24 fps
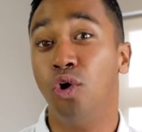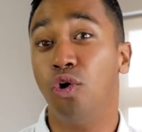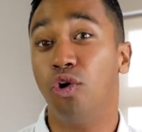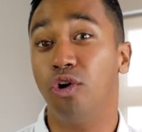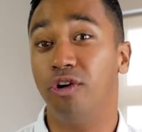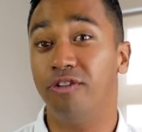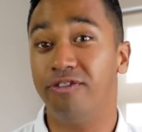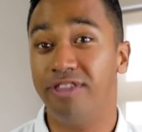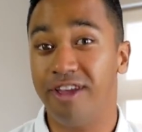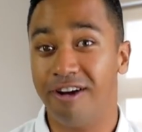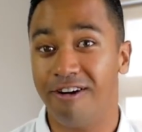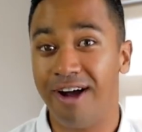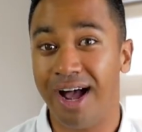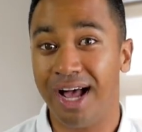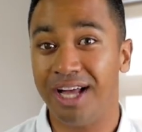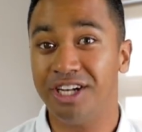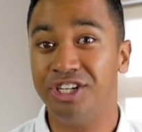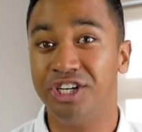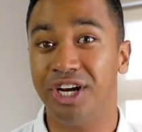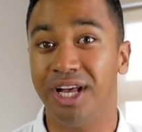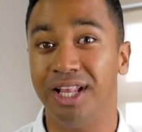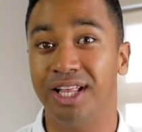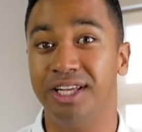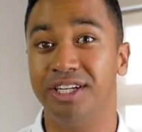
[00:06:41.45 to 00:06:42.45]
or if there are
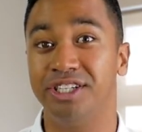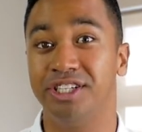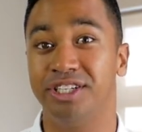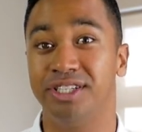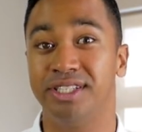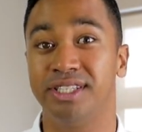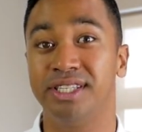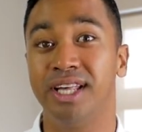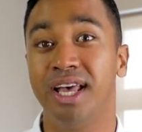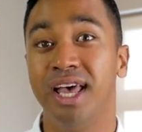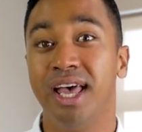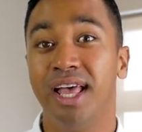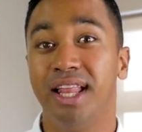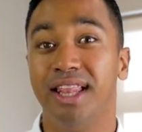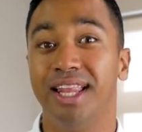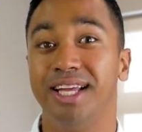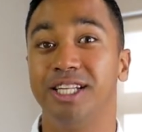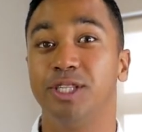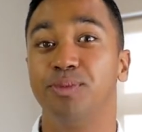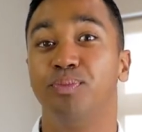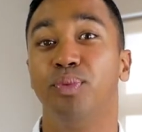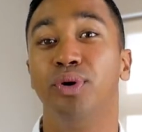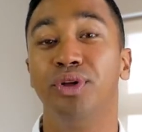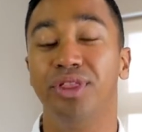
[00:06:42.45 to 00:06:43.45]
challenges,
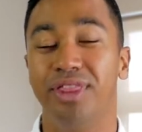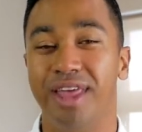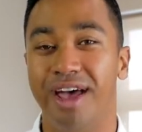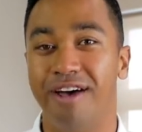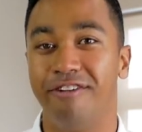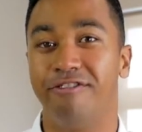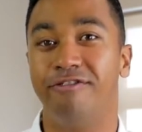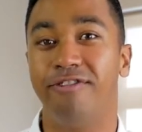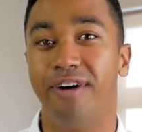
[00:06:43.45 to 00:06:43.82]
let's put that